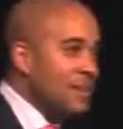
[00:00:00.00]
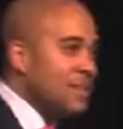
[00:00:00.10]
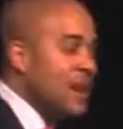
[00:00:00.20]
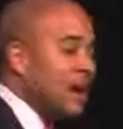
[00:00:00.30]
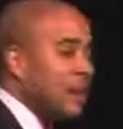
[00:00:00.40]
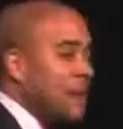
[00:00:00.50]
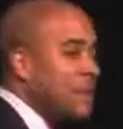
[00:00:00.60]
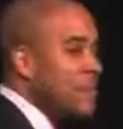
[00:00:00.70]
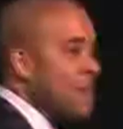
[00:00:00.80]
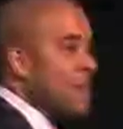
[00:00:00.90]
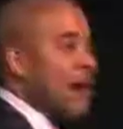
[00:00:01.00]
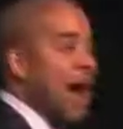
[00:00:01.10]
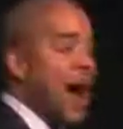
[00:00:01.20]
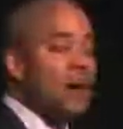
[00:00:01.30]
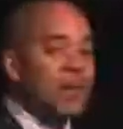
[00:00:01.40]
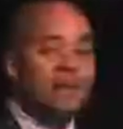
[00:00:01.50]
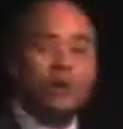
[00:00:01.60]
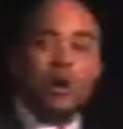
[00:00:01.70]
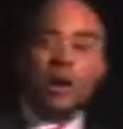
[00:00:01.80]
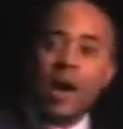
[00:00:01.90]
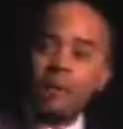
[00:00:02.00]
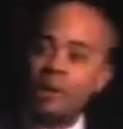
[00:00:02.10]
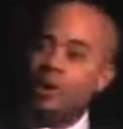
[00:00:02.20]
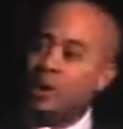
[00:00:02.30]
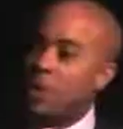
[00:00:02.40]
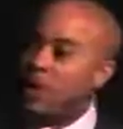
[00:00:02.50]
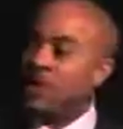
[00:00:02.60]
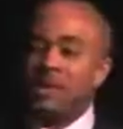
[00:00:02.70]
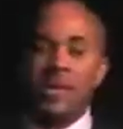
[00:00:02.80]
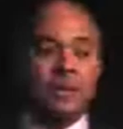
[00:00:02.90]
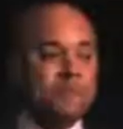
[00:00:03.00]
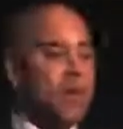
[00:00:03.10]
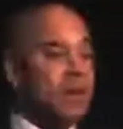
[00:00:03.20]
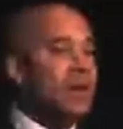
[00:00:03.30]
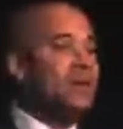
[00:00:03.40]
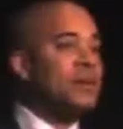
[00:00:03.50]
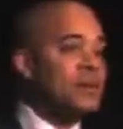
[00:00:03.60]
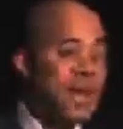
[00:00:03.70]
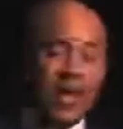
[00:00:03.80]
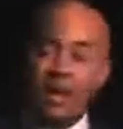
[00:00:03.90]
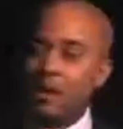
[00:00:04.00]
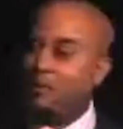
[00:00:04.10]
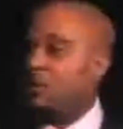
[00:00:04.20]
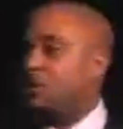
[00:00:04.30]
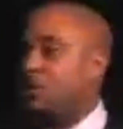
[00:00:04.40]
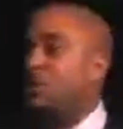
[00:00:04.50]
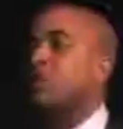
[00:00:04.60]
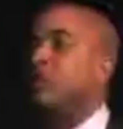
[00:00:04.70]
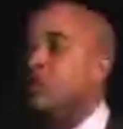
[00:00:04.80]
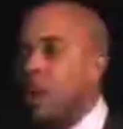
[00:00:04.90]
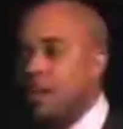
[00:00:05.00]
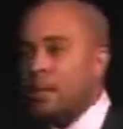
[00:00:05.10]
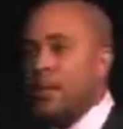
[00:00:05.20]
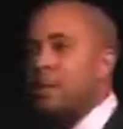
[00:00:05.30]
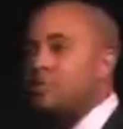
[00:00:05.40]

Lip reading: Look, I'll give you a quick sneak peek and understanding of just generally what it is.